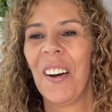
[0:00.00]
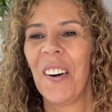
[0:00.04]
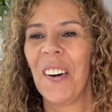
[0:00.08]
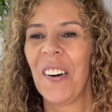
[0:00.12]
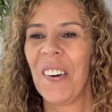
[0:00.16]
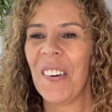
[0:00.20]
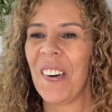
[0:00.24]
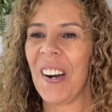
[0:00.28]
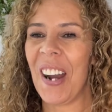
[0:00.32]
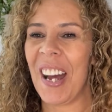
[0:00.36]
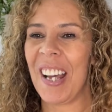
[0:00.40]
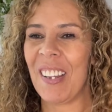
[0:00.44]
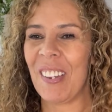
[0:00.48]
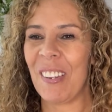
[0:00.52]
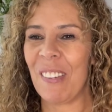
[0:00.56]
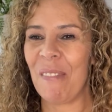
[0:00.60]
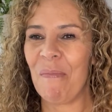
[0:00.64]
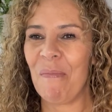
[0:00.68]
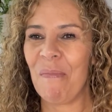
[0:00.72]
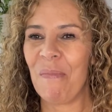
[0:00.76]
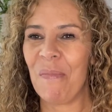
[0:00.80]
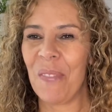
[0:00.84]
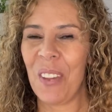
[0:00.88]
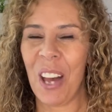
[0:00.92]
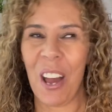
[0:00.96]
All right,
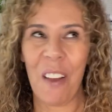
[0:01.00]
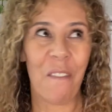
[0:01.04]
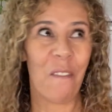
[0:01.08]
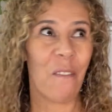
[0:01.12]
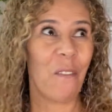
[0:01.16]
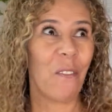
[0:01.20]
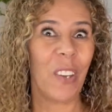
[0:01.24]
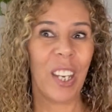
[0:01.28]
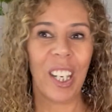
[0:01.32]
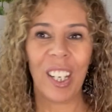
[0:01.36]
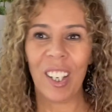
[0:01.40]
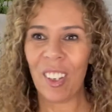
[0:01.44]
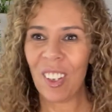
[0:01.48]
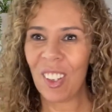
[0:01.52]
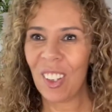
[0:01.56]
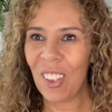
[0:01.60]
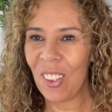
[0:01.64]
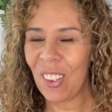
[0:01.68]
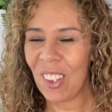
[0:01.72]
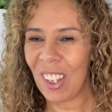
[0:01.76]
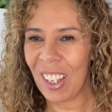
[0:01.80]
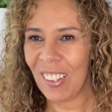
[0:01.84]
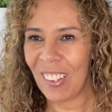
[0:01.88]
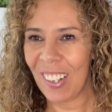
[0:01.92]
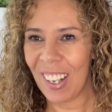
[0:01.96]
I finished the
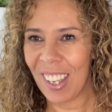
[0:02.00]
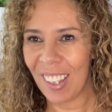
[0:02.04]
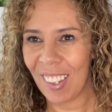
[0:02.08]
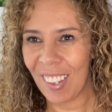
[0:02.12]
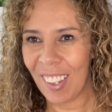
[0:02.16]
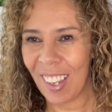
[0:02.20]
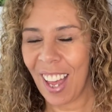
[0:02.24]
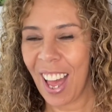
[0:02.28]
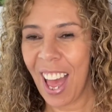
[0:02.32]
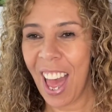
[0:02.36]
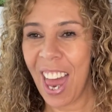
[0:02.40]
series